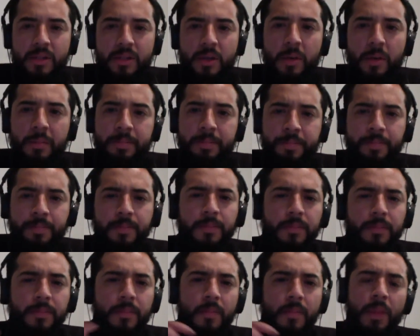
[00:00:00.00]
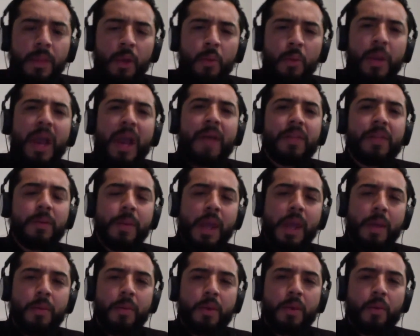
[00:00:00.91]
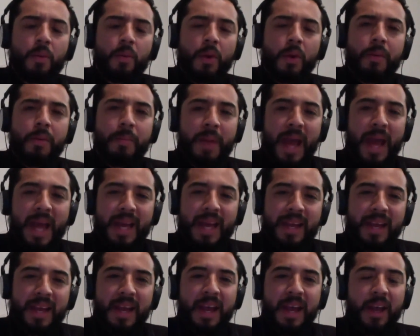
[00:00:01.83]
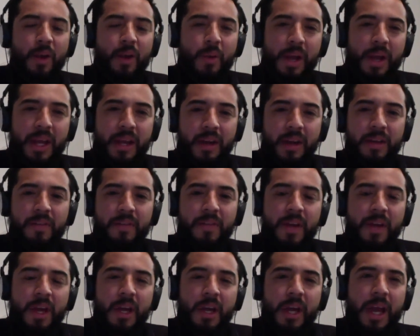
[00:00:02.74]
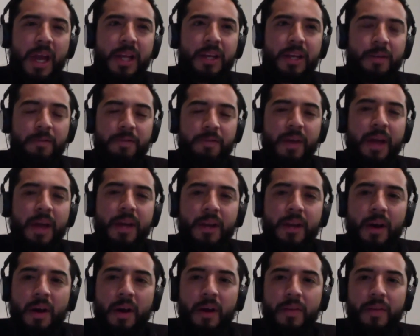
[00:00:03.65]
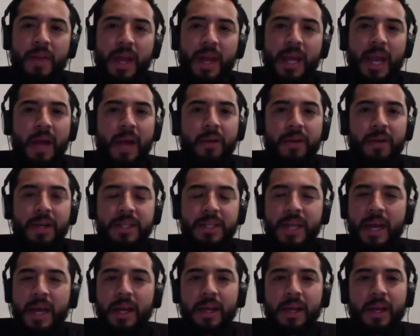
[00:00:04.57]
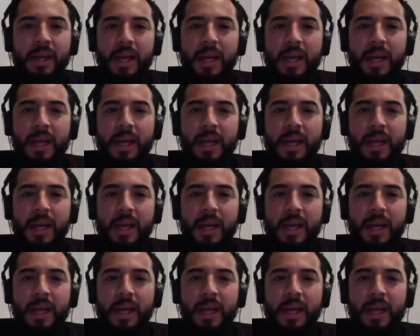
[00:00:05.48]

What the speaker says: so we have to be able to run back quick enough and defend on that counterattack.